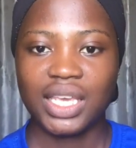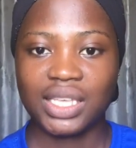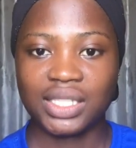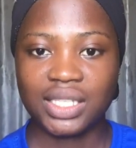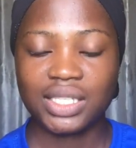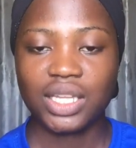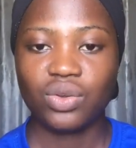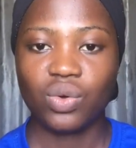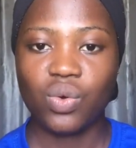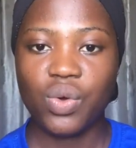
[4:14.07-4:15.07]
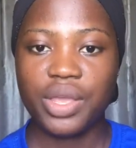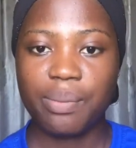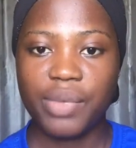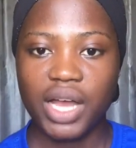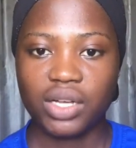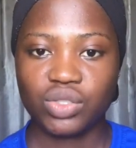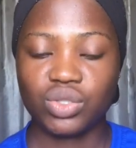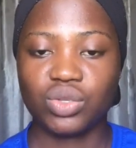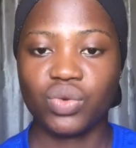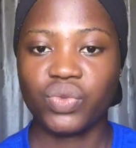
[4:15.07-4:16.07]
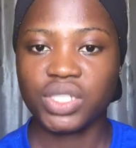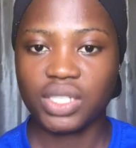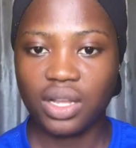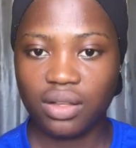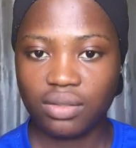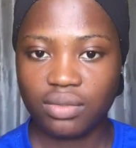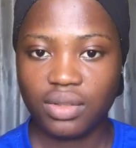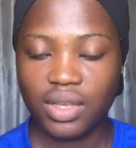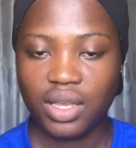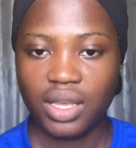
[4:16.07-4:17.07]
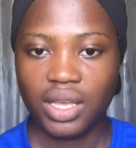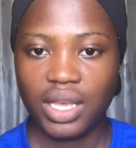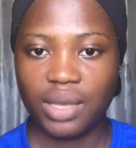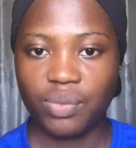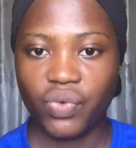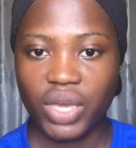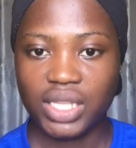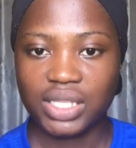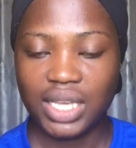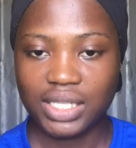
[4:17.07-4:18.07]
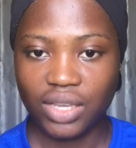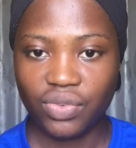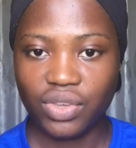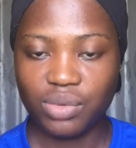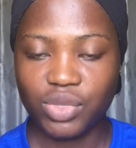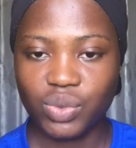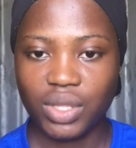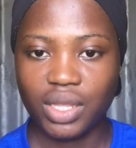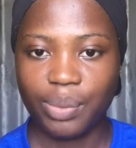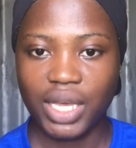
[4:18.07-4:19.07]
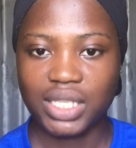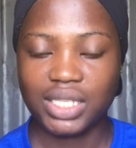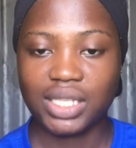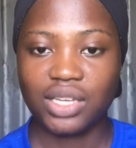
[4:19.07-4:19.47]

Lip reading: insisted on going back to the original rent as agreed between the parties.